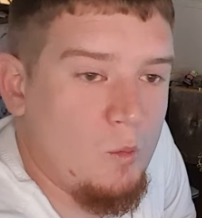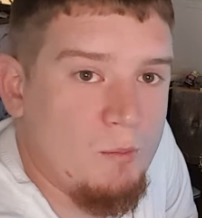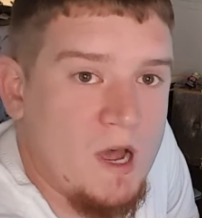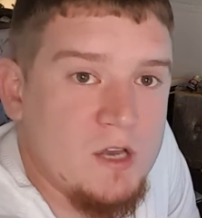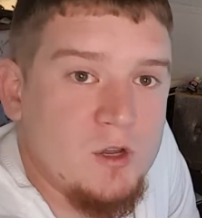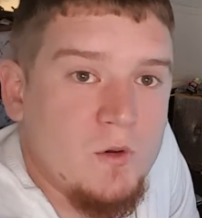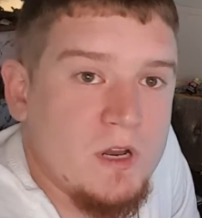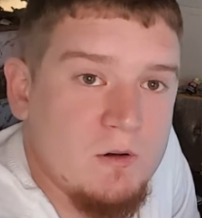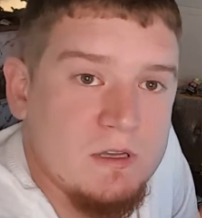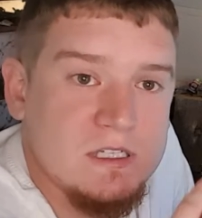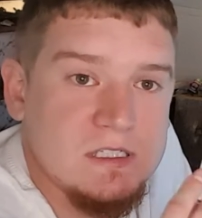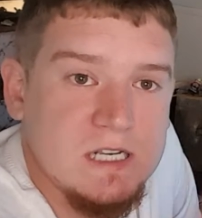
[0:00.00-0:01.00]
By doing it
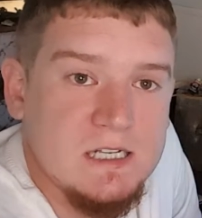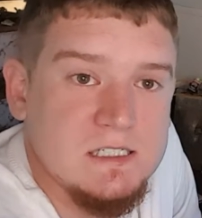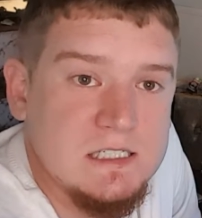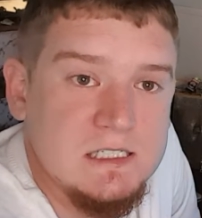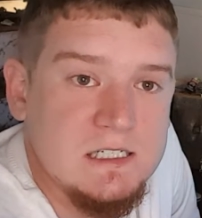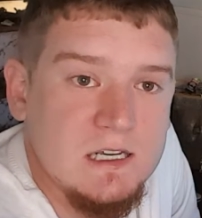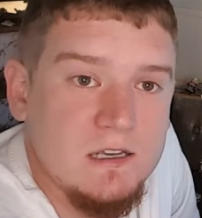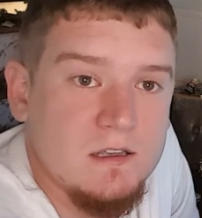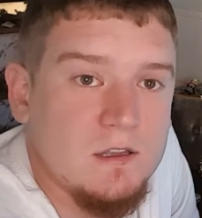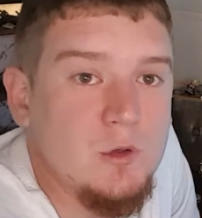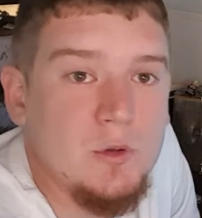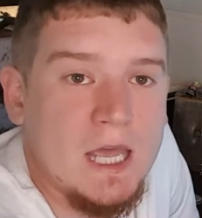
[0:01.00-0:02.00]
with this SD stick,
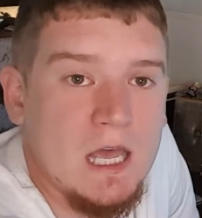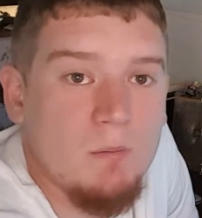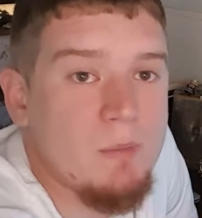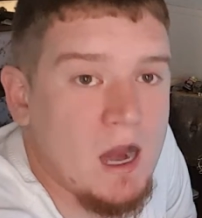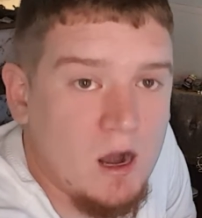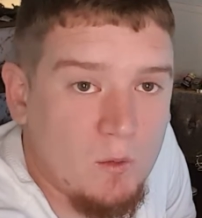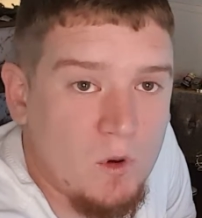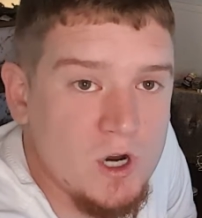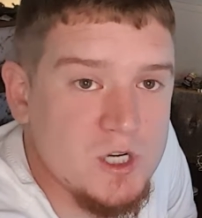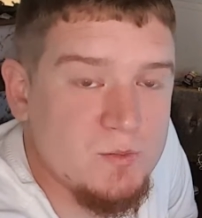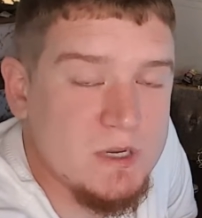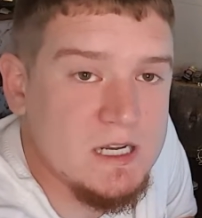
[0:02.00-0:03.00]
you can't power
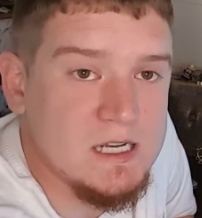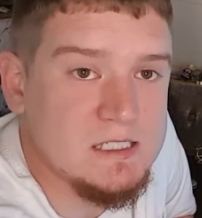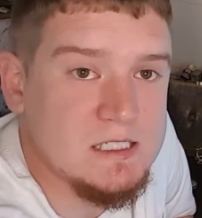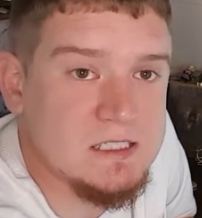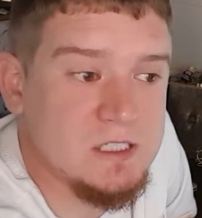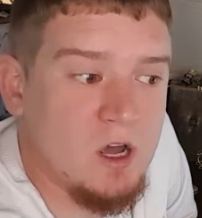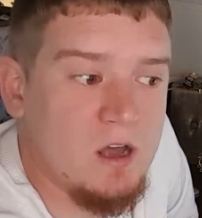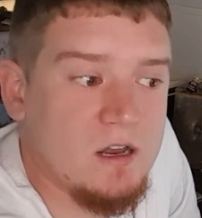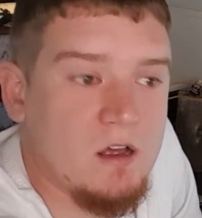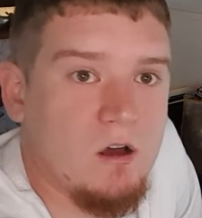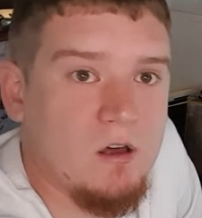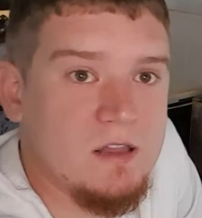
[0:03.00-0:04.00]
wash because it's not
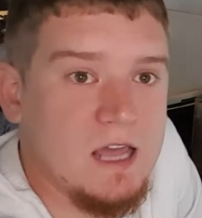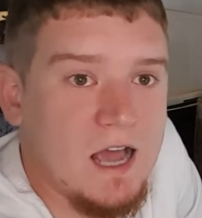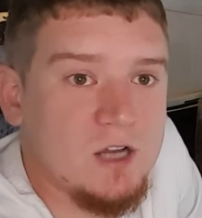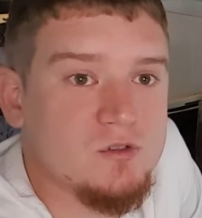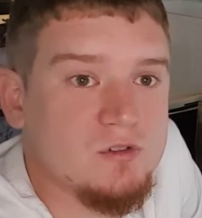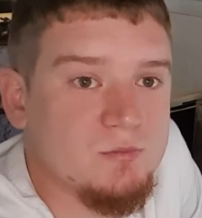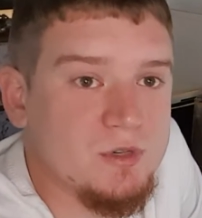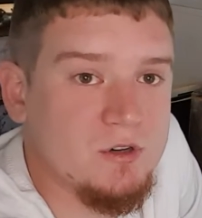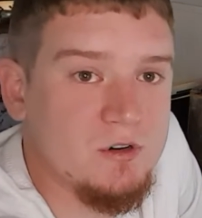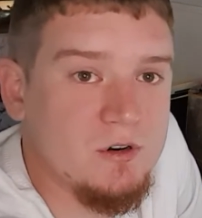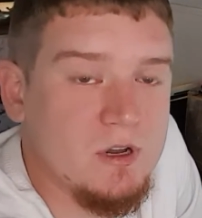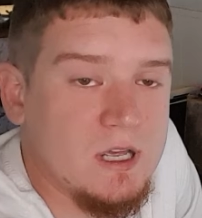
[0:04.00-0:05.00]
on the actual
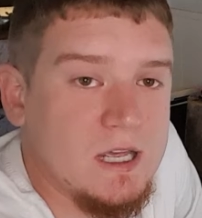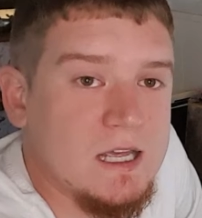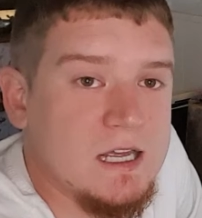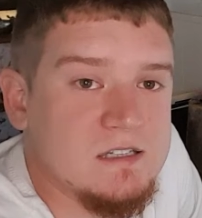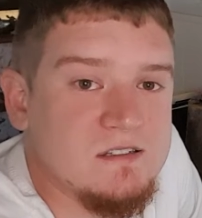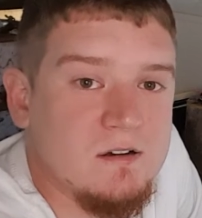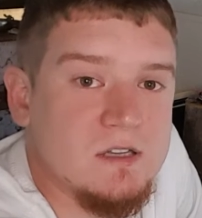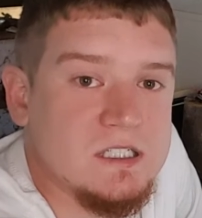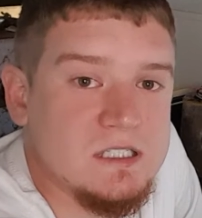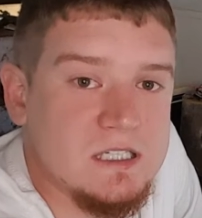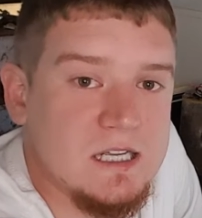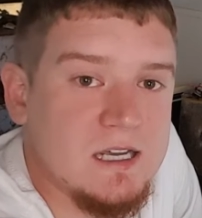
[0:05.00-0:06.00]
computer, it's on the
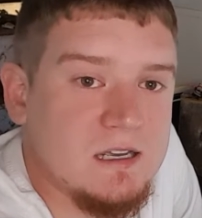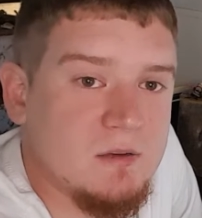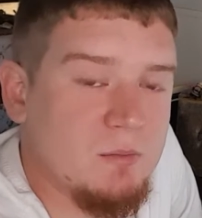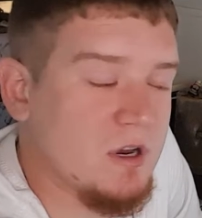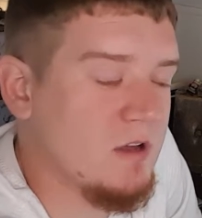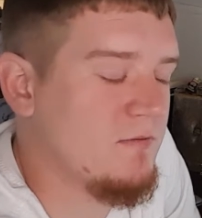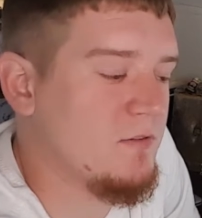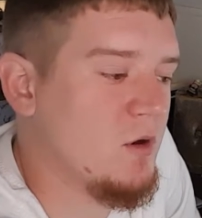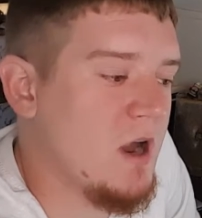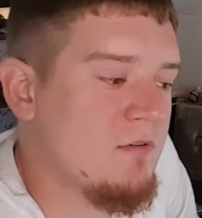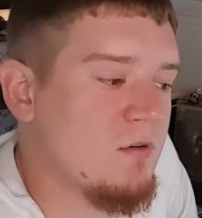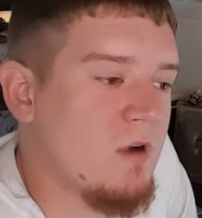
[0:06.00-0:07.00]
stick. But if you
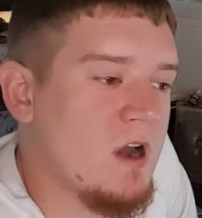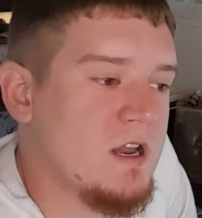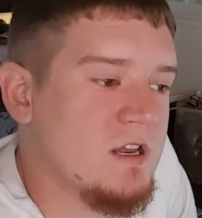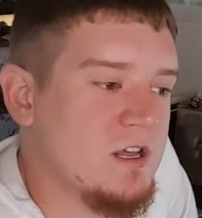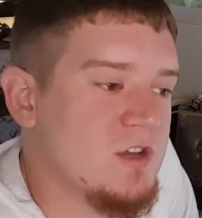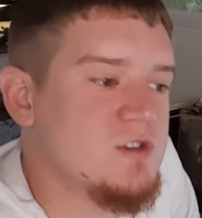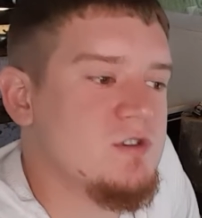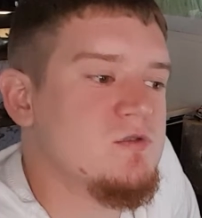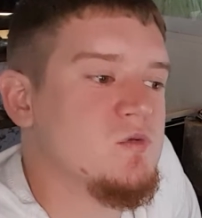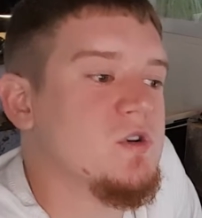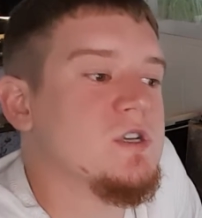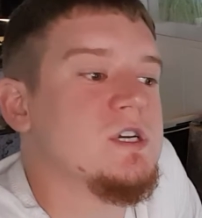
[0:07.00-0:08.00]
ever run into
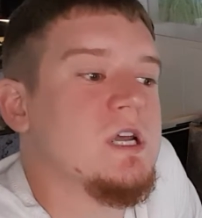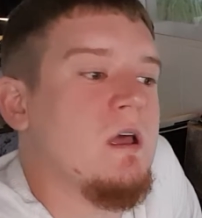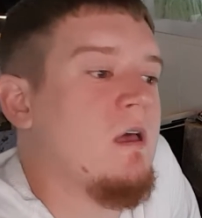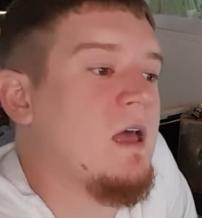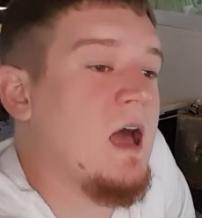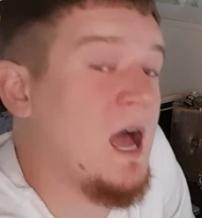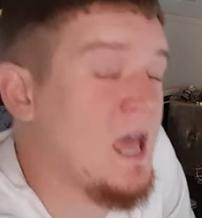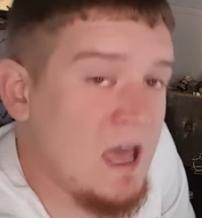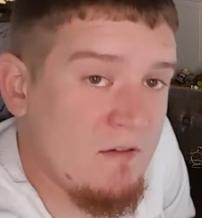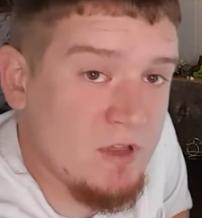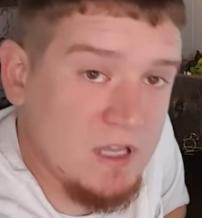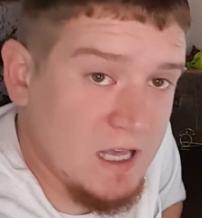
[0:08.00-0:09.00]
issues, which I
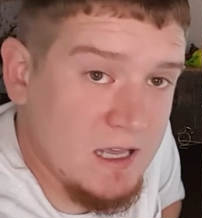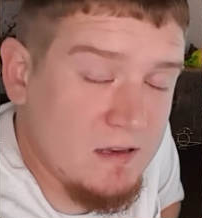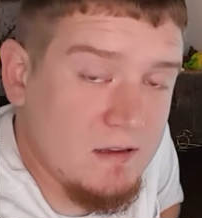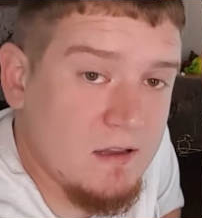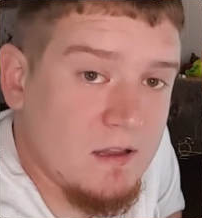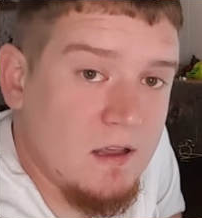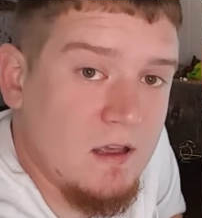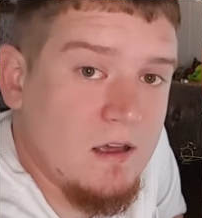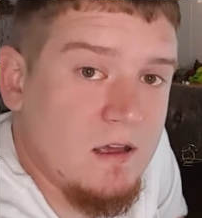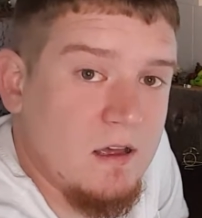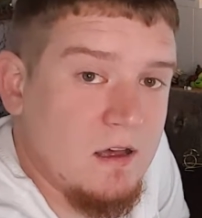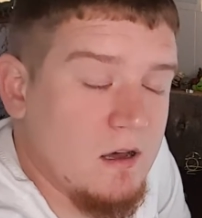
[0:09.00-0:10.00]
haven't yet,
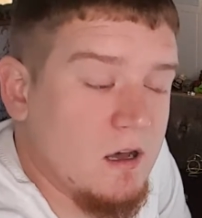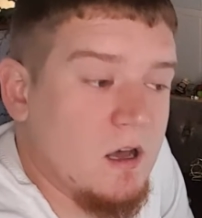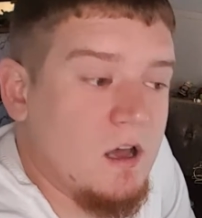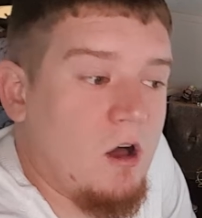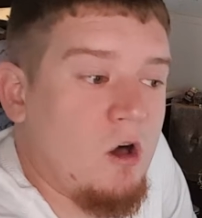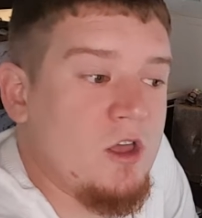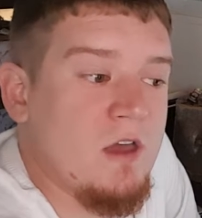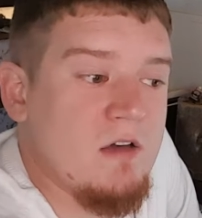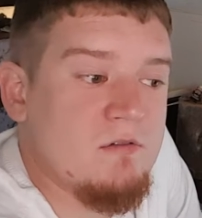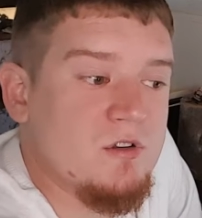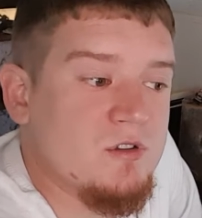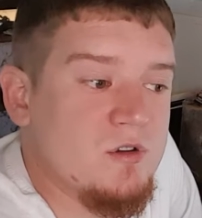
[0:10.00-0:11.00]
all you
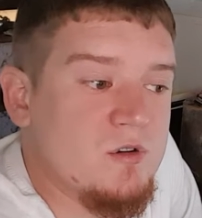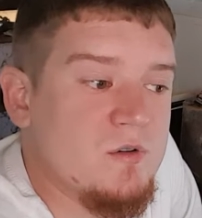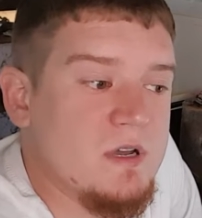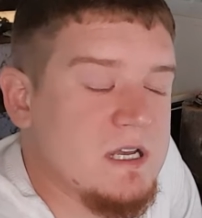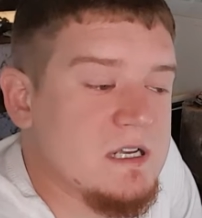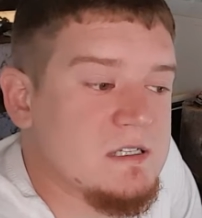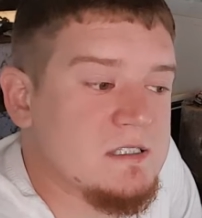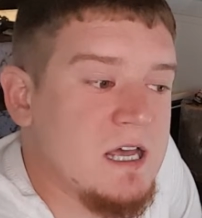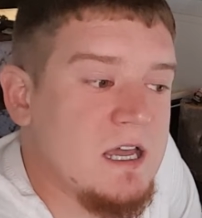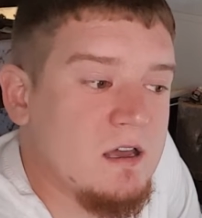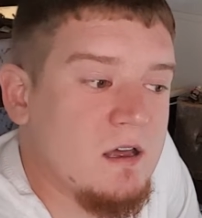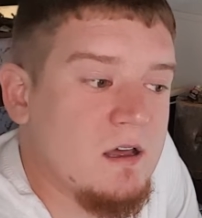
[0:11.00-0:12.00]
have to do is
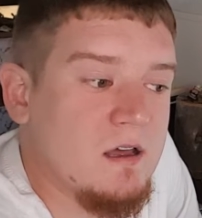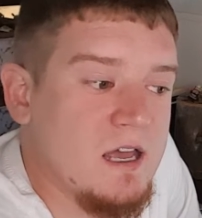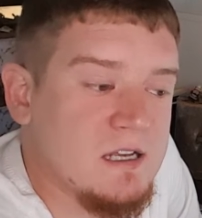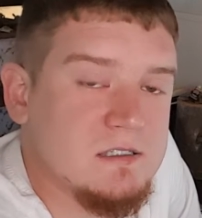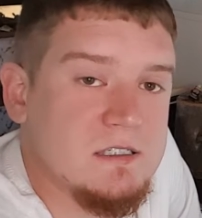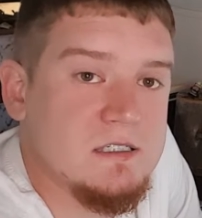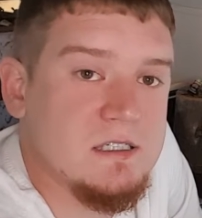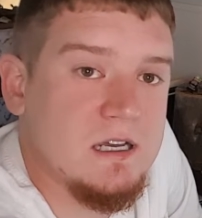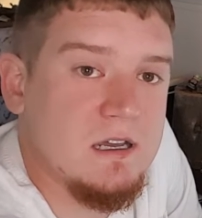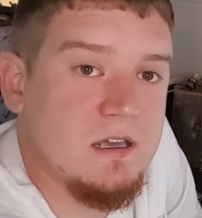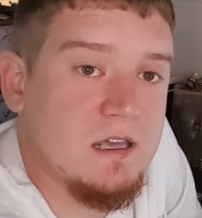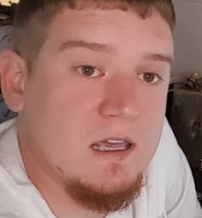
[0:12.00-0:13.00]
take a SD
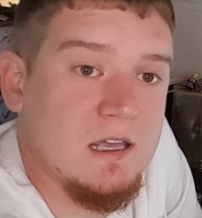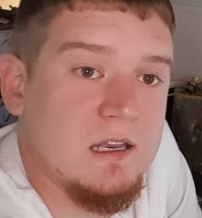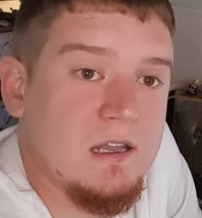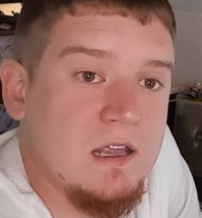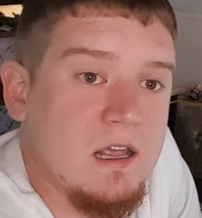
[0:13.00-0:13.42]
stick again